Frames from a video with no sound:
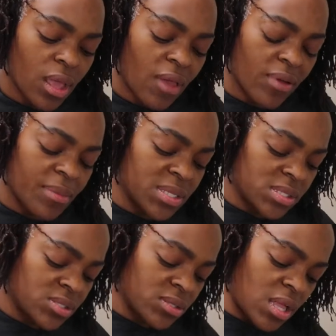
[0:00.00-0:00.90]
have I been
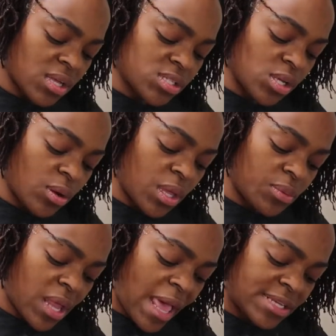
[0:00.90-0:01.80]
Sisterlocks. So it
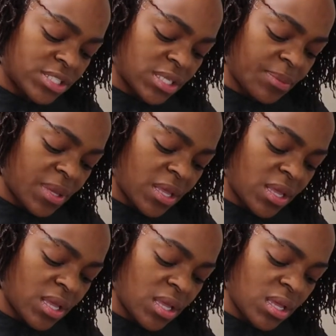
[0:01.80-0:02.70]
would actually
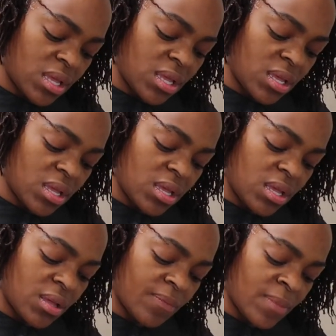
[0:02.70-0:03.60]

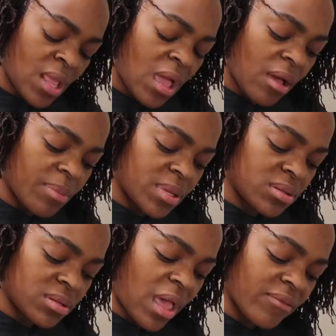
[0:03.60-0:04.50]
be, I've
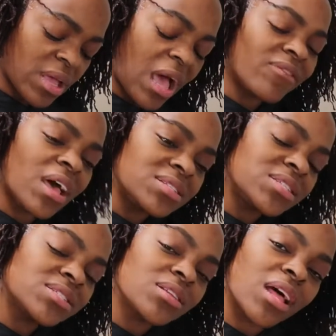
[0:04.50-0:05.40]
had
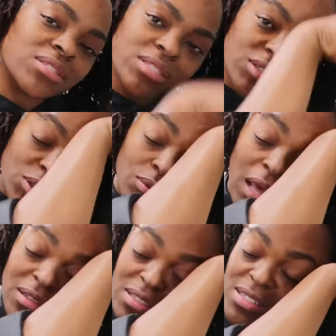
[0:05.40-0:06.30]
Sisterlocks since
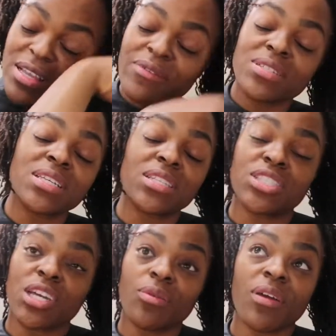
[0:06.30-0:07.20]
2017.
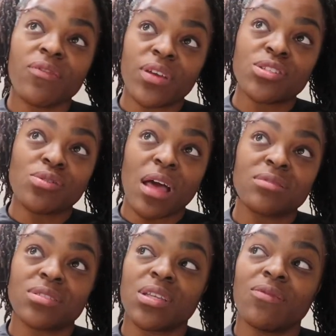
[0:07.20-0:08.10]
January 5th
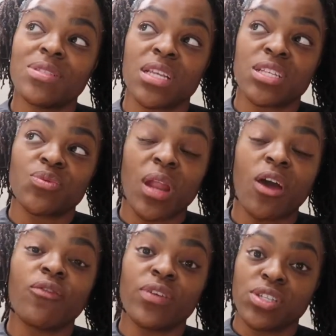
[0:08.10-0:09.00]
2017 is when
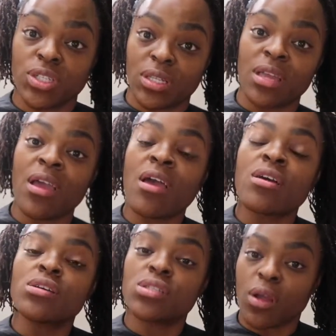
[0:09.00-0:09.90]
I officially
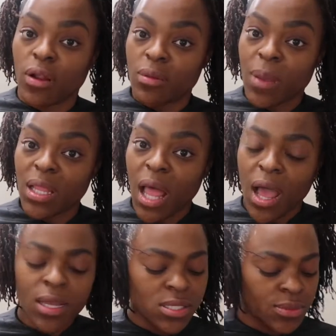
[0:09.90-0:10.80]
started my
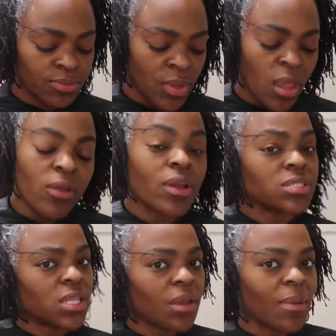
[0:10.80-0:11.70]
locks.
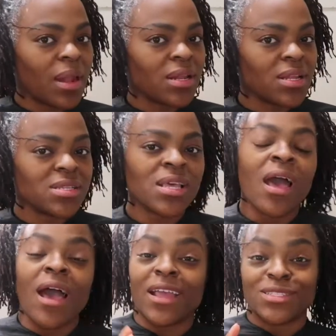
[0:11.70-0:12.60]
Crazy thing about it is,
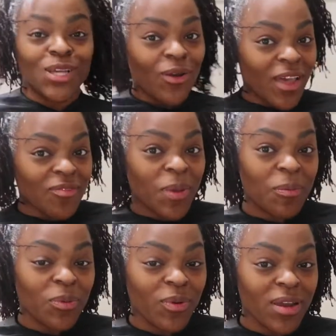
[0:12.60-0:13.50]
I don't have
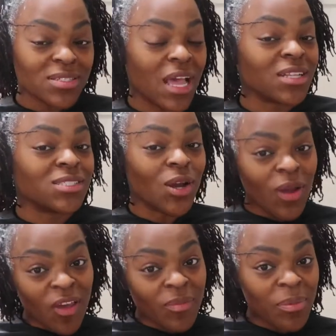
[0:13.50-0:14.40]
paperwork. I don't
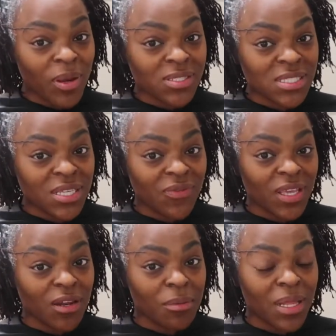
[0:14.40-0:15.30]
have my birth
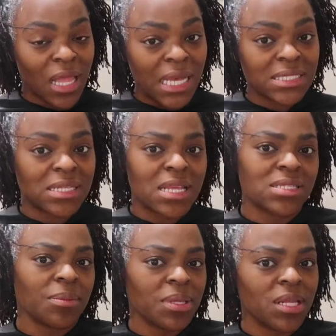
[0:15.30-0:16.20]
certificate on my locks, and that's
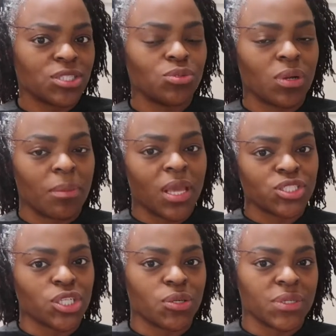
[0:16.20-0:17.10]
something that you want to make
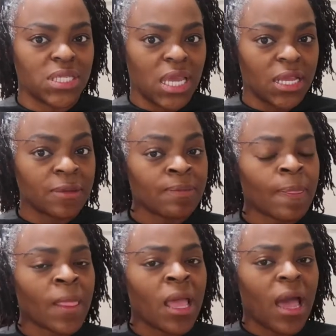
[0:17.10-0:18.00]
sure you retain.
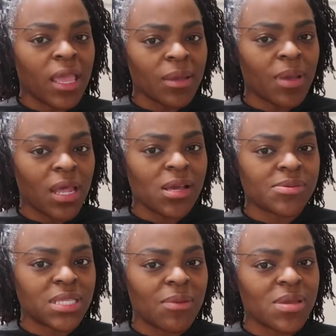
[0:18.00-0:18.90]
I am kind of
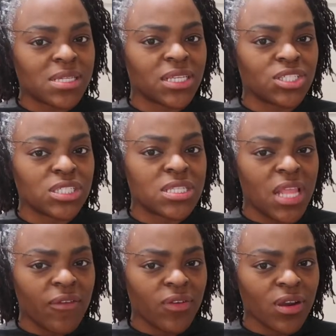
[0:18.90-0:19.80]
upset because they just
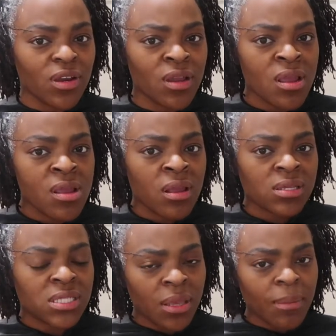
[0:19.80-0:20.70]
never
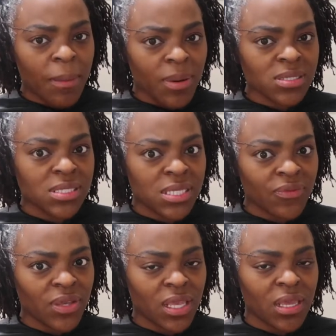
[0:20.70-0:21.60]
sent my birth
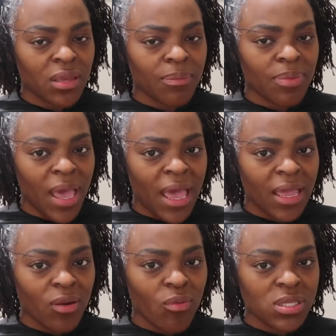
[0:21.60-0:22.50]
certificate
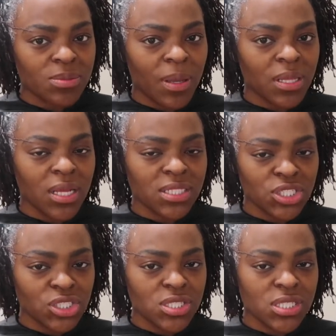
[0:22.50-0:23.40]
back once my
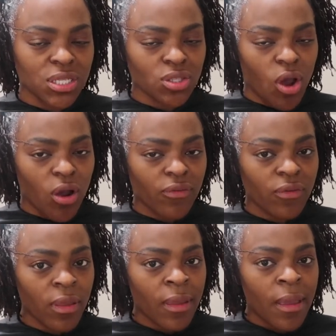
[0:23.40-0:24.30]
loctician sent off
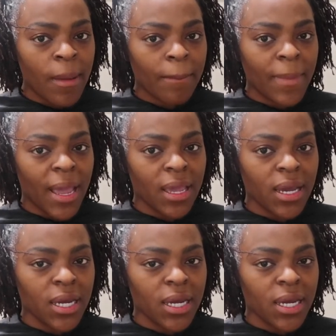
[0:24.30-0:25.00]
my